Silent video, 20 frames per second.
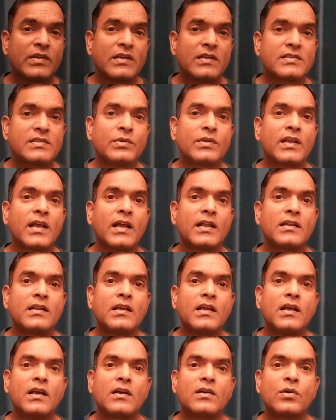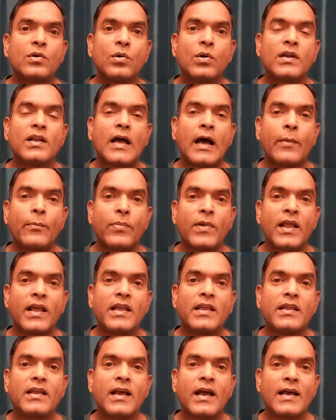years you can go and
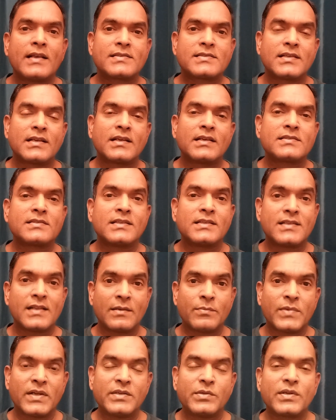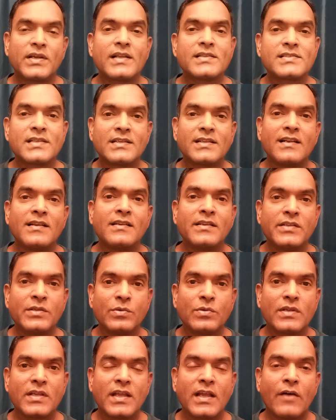apply as a settlement. You can settle in
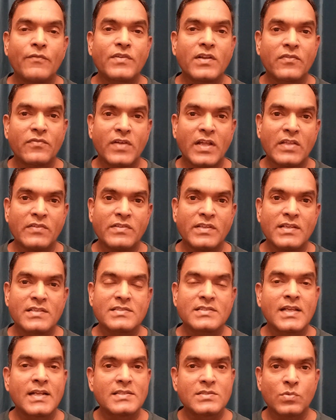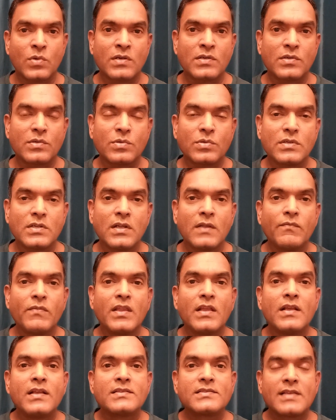UK after 5 years. That's one route.
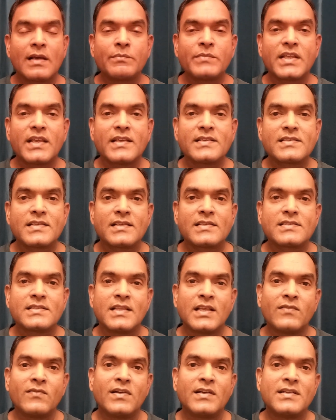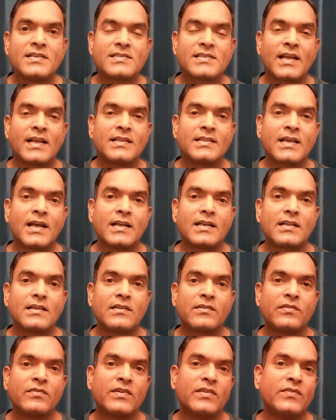Some cases they will decide
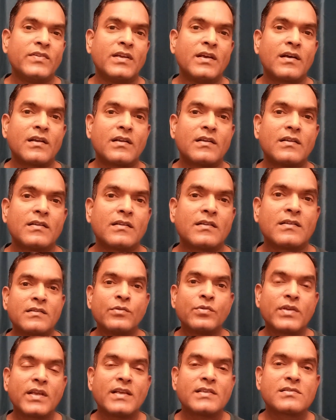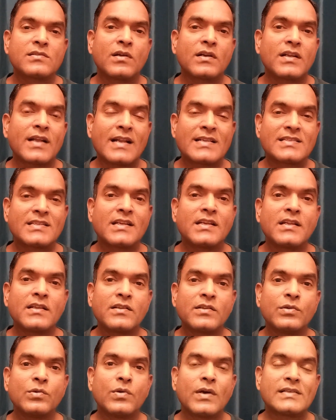that UK is not
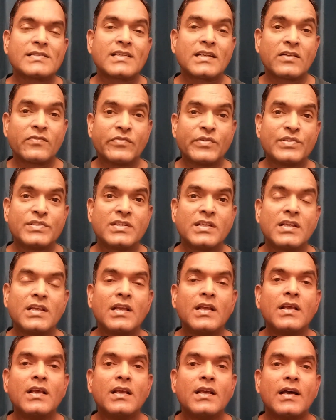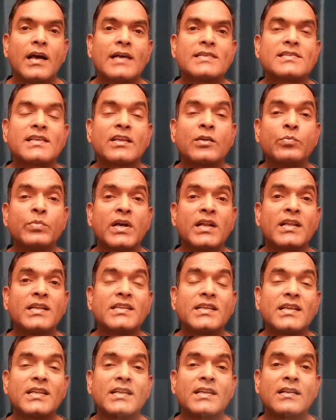considering you as a refugee. As a
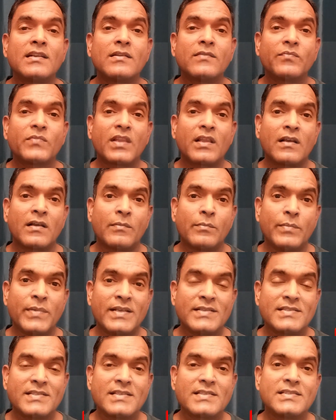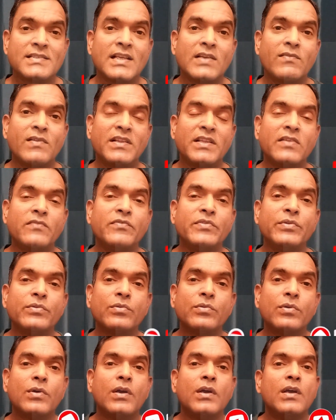humanitarian basis, they will give
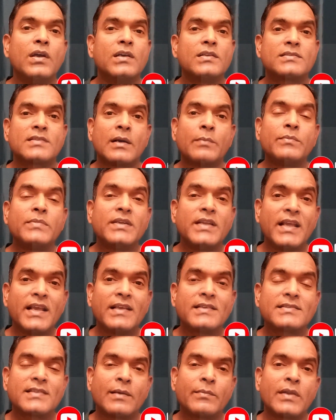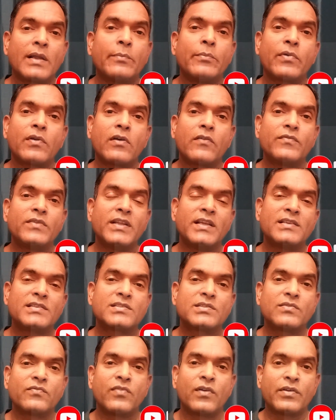you some days, some number of
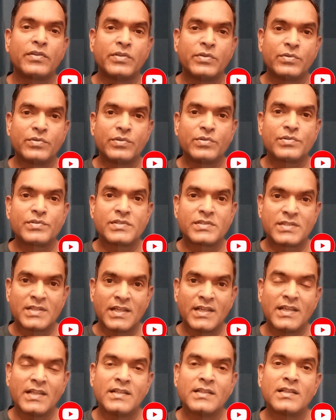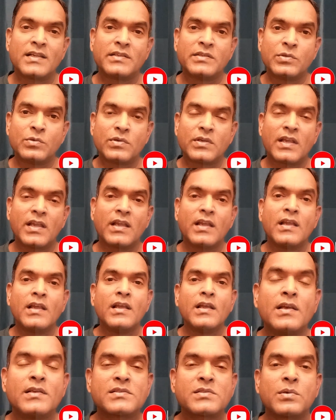days for you to stay in the UK,
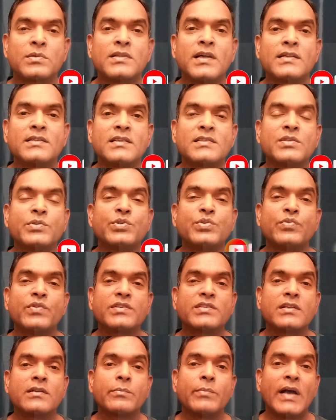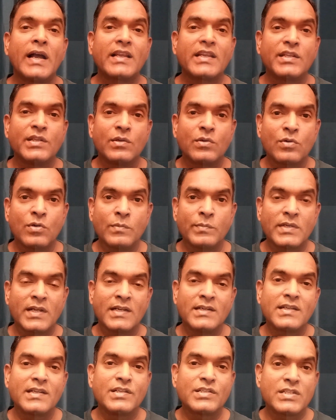so that the situation back in your home
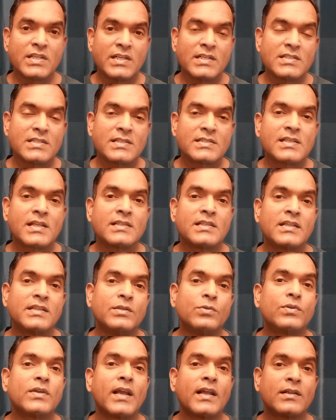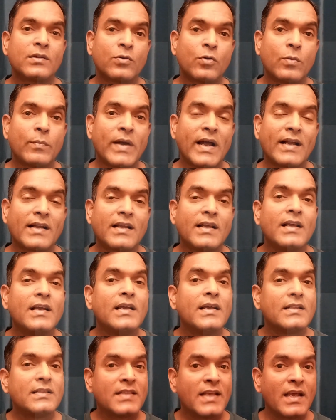country changes and then you can go back.
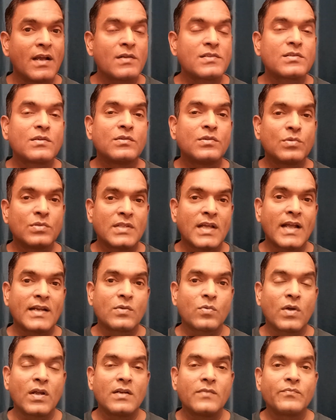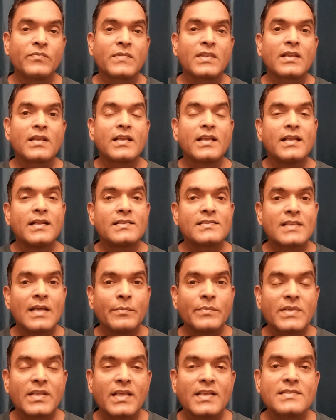They also do that one. In
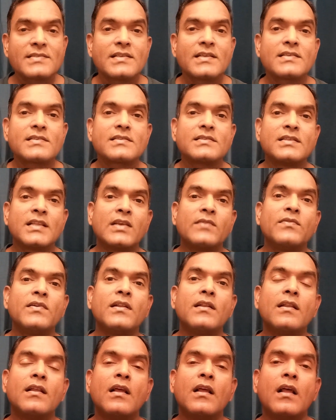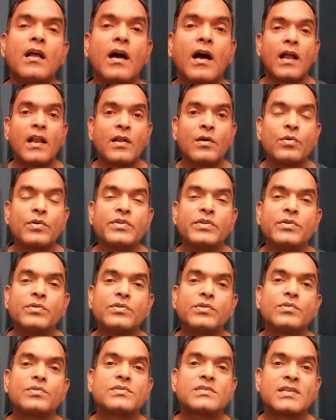some cases they will allow
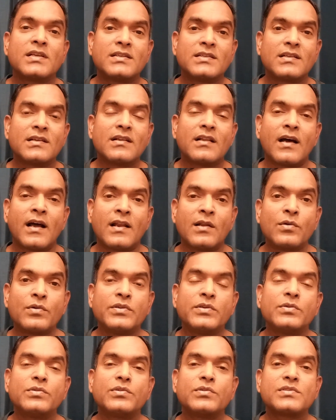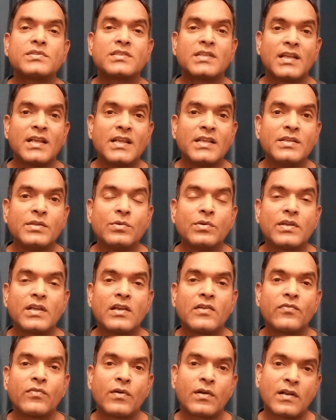you to stay in
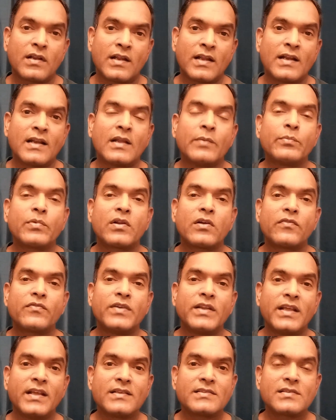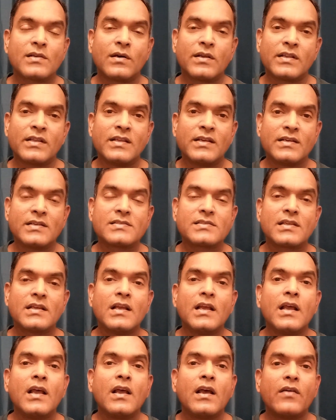UK for a number of days or years
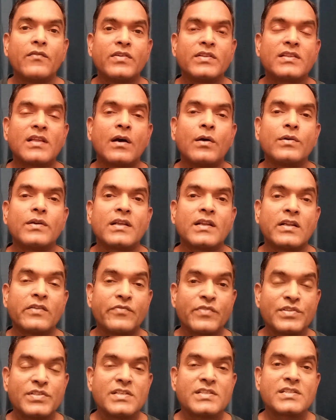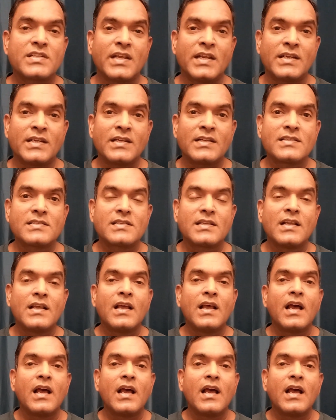without a refugee status.